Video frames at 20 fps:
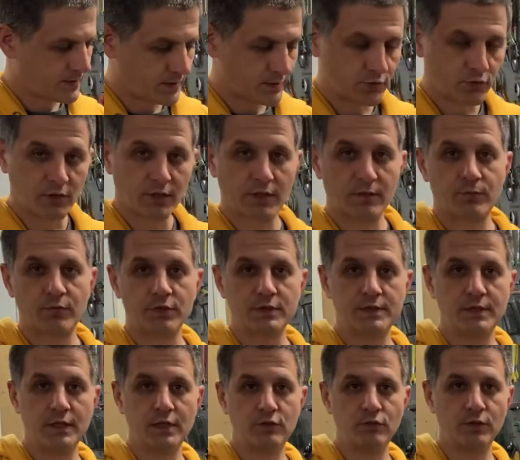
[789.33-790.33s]
then you can
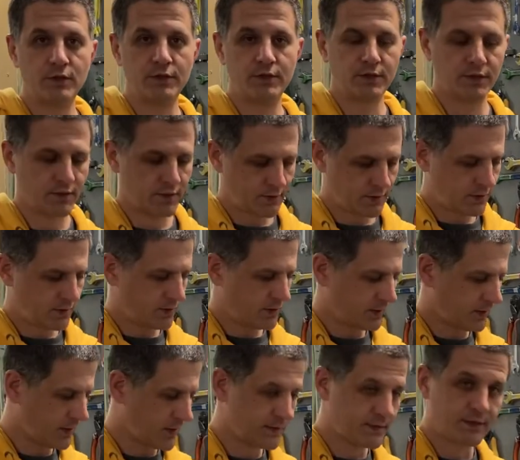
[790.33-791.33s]
proceed with
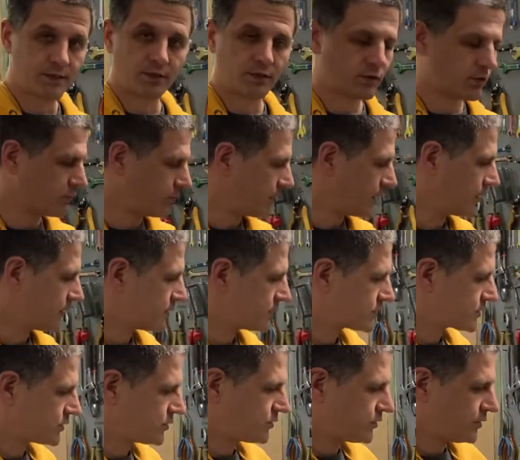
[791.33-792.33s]
lacing your wheel.
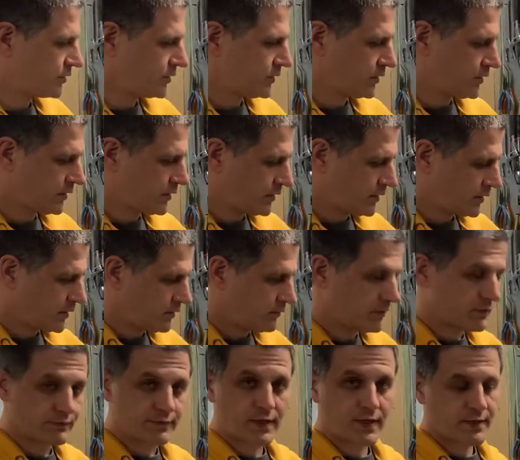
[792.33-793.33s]
So
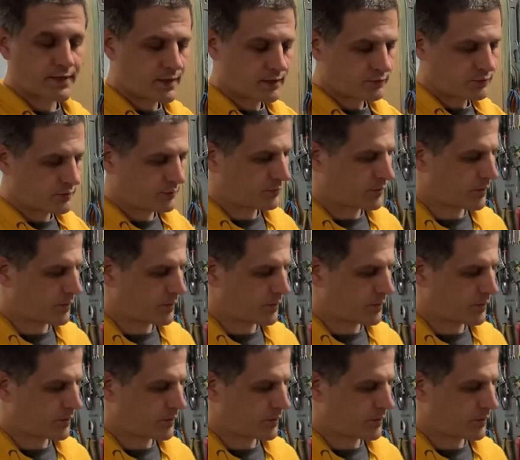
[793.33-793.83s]
we've done now the